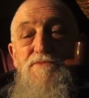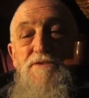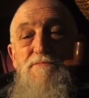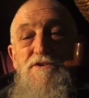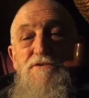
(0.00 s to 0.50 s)

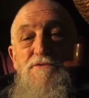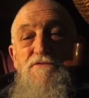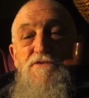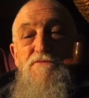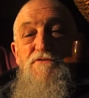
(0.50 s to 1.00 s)
bid you a
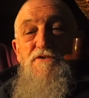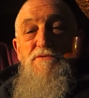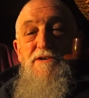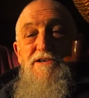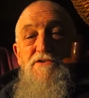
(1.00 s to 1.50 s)
fond
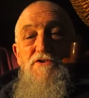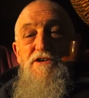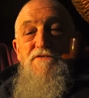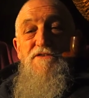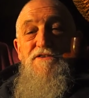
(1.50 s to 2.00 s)
farewell and look
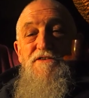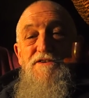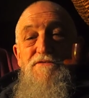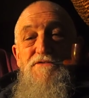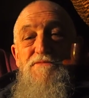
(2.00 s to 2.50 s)
after
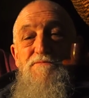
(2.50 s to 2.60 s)
yourselves,